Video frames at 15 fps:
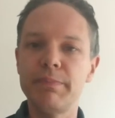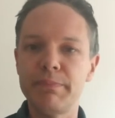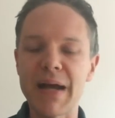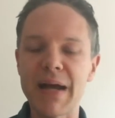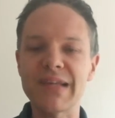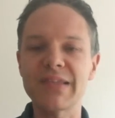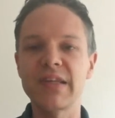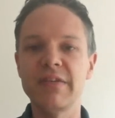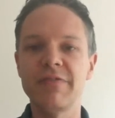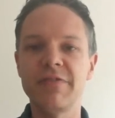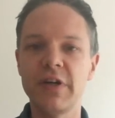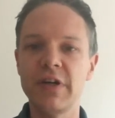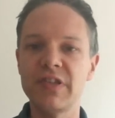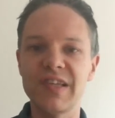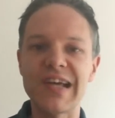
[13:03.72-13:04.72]
passive
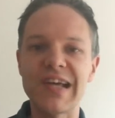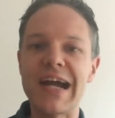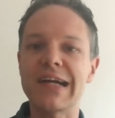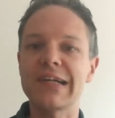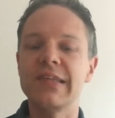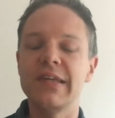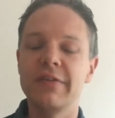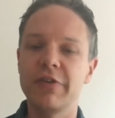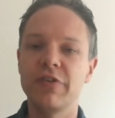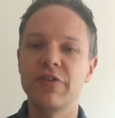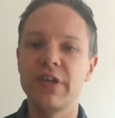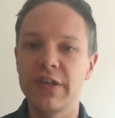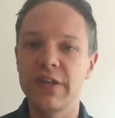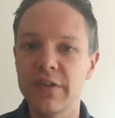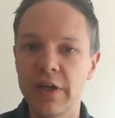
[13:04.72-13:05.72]
versus active, as
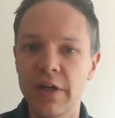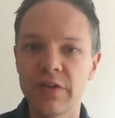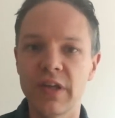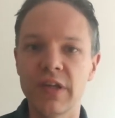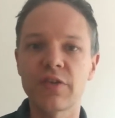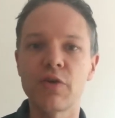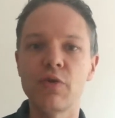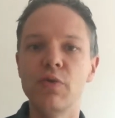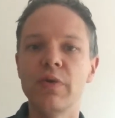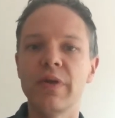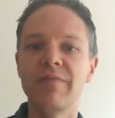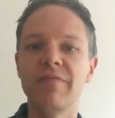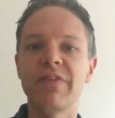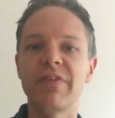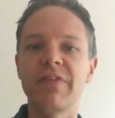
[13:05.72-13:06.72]
it's called,
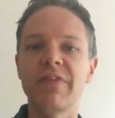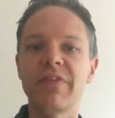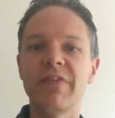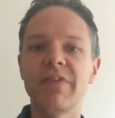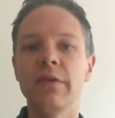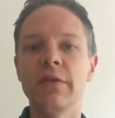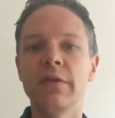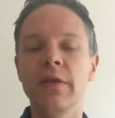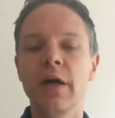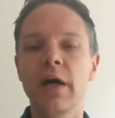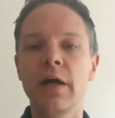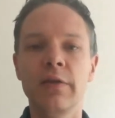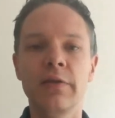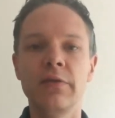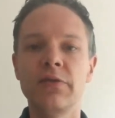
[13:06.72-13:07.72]
investing,
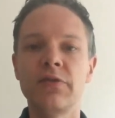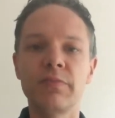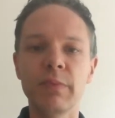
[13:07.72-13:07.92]
and